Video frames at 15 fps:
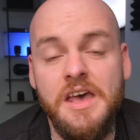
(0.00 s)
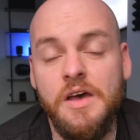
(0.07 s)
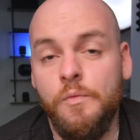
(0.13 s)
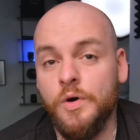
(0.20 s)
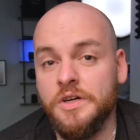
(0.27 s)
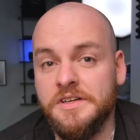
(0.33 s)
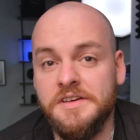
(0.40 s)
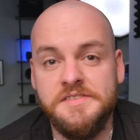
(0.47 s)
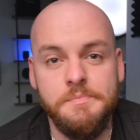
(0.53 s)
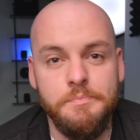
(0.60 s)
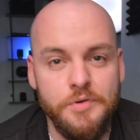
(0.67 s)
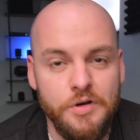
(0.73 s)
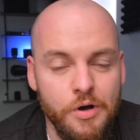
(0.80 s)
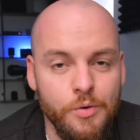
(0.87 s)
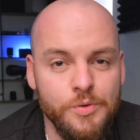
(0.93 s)
what are the
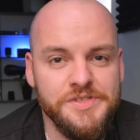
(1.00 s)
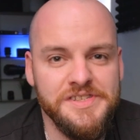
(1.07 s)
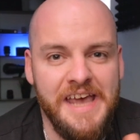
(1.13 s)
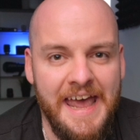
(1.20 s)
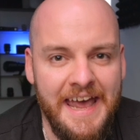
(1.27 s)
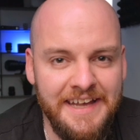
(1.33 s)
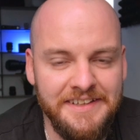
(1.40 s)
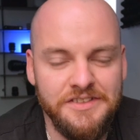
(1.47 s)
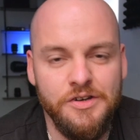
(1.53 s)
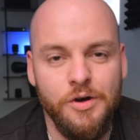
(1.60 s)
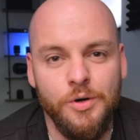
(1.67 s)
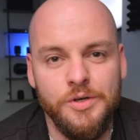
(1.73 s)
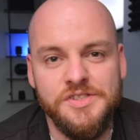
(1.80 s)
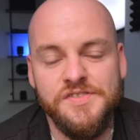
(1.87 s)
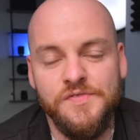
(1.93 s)
pros and
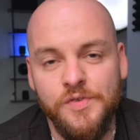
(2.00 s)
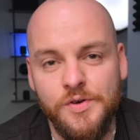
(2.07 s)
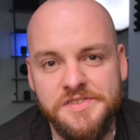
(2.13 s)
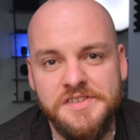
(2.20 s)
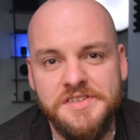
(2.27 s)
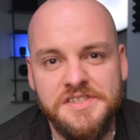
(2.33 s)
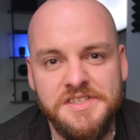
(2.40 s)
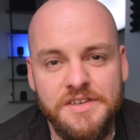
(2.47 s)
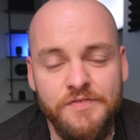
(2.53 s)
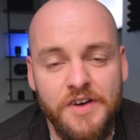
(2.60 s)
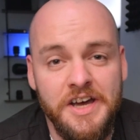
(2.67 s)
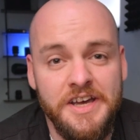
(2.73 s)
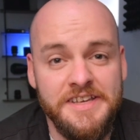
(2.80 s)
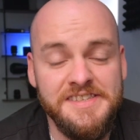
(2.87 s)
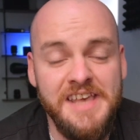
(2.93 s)
cons for this
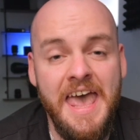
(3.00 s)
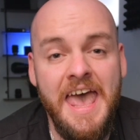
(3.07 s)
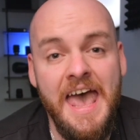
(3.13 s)
device.